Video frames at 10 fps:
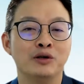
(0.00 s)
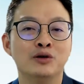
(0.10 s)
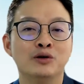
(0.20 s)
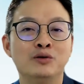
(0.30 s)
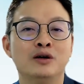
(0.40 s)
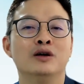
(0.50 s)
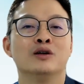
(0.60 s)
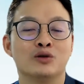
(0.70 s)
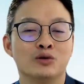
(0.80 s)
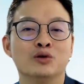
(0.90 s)
you
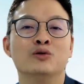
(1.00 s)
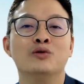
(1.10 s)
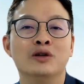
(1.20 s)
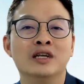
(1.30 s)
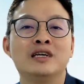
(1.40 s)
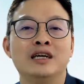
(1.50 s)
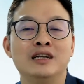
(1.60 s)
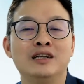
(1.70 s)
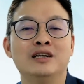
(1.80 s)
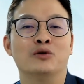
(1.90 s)
to do
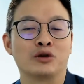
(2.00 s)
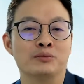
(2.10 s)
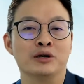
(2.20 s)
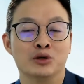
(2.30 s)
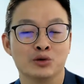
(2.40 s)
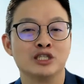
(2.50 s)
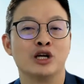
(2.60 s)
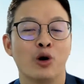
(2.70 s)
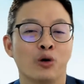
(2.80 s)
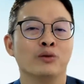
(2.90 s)
LinkedIn recruitment using
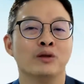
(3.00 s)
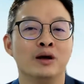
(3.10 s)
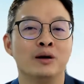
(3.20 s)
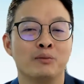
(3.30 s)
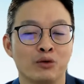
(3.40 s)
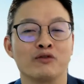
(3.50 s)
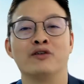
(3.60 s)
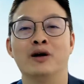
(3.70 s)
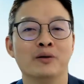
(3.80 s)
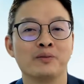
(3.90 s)
your own
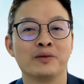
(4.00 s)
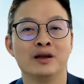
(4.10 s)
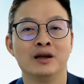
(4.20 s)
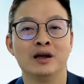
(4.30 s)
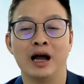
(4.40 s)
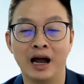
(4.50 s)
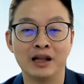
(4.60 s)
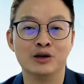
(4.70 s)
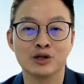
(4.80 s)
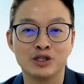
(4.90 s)
profile.
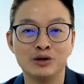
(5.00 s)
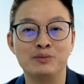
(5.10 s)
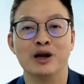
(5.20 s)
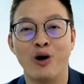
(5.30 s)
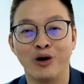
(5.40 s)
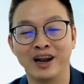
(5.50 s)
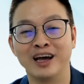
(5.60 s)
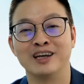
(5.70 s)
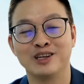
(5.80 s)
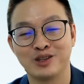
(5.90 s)
And you'll still be
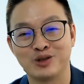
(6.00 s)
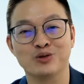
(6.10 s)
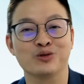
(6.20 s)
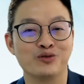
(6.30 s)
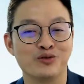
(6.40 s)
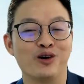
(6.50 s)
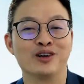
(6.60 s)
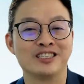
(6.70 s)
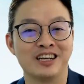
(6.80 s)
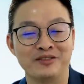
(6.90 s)
online
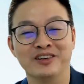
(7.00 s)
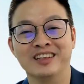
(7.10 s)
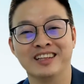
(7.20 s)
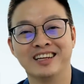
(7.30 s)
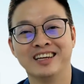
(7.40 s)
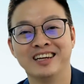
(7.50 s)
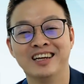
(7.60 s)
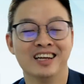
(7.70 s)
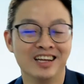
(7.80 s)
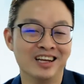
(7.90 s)
24/7.
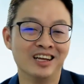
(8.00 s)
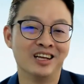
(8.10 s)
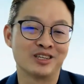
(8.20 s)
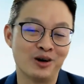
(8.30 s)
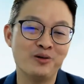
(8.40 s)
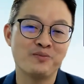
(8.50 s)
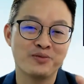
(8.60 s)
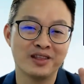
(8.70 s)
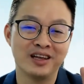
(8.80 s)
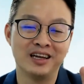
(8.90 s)
So
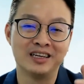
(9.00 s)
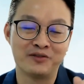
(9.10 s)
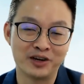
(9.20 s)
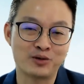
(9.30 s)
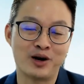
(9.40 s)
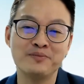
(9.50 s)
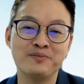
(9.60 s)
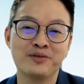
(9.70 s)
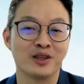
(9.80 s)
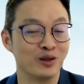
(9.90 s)
first
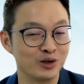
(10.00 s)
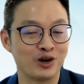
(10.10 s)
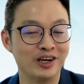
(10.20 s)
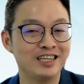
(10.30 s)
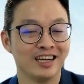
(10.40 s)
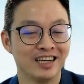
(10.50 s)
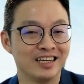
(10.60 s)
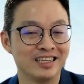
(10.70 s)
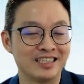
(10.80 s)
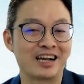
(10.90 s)
one, no choice.
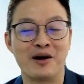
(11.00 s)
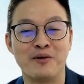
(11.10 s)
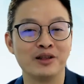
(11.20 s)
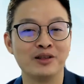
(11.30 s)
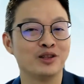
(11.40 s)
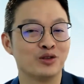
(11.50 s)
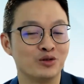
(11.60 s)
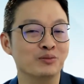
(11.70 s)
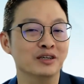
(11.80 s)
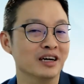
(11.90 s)
Second one,
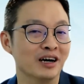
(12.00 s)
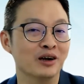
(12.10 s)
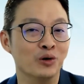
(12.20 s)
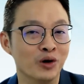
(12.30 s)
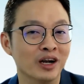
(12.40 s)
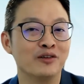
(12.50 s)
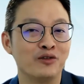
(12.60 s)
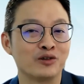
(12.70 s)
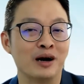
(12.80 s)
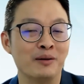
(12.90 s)
to be a really
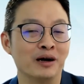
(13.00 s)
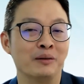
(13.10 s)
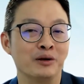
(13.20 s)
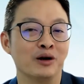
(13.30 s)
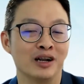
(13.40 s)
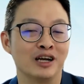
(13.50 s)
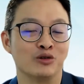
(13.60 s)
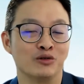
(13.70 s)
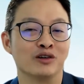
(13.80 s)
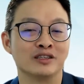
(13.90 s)
full-timer and be online
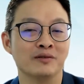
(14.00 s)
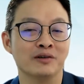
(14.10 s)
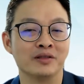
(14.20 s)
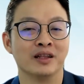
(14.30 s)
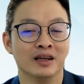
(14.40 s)
24/7.